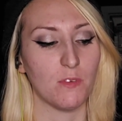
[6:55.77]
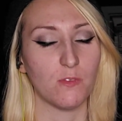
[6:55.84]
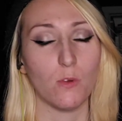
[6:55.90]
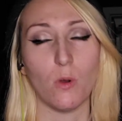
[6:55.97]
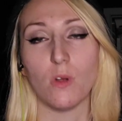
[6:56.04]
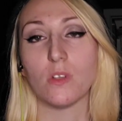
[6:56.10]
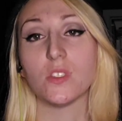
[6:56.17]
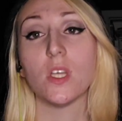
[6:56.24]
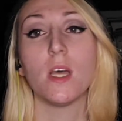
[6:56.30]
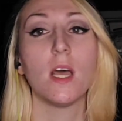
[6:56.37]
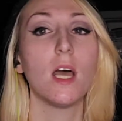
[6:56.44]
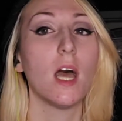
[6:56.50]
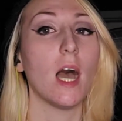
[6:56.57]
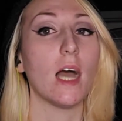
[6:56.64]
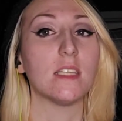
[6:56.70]
Of course,
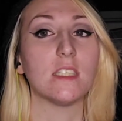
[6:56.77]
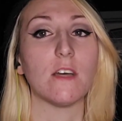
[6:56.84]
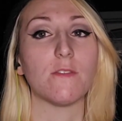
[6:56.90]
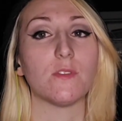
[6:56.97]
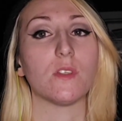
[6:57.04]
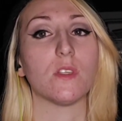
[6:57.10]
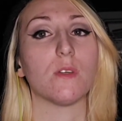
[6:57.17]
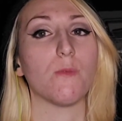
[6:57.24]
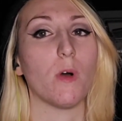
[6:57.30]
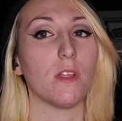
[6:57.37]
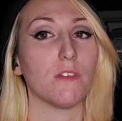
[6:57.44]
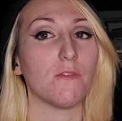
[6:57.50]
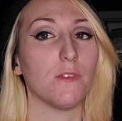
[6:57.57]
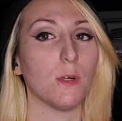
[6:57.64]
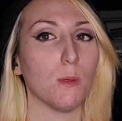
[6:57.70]
I definitely
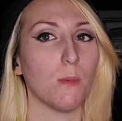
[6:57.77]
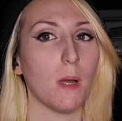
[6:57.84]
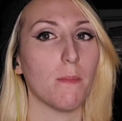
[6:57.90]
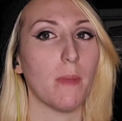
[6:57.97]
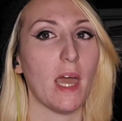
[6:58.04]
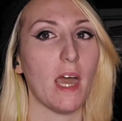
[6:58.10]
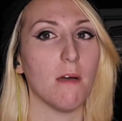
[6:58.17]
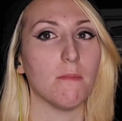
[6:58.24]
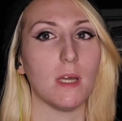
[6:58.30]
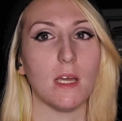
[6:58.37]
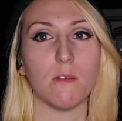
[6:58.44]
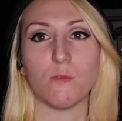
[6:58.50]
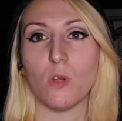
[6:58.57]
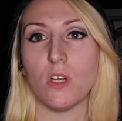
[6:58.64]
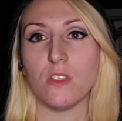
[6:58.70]
want to fill my
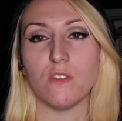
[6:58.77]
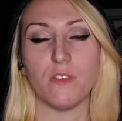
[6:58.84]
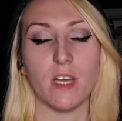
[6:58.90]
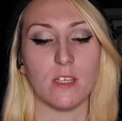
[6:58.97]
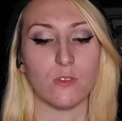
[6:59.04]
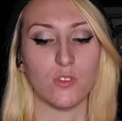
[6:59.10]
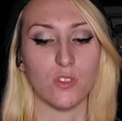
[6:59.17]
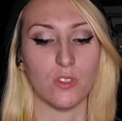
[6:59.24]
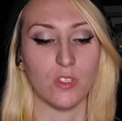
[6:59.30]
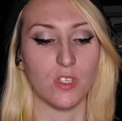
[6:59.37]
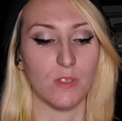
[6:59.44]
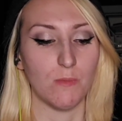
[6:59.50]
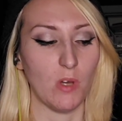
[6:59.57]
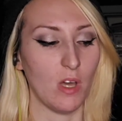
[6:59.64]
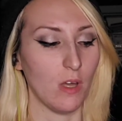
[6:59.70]
Batman run
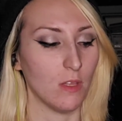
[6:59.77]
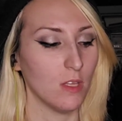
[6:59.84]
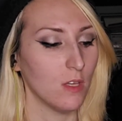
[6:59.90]
eventually, but